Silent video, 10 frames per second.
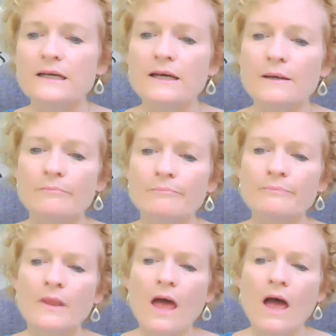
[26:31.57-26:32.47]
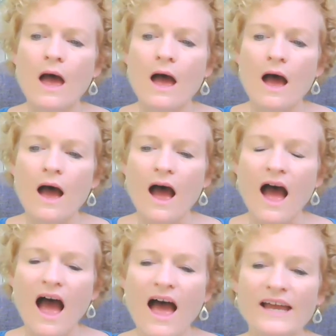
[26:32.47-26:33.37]

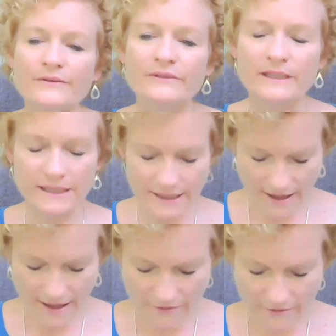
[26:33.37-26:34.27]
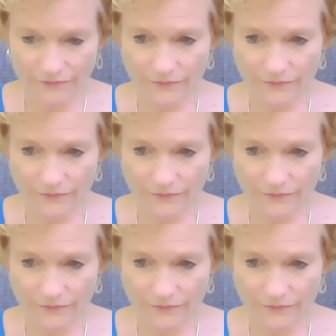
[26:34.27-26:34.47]
I really love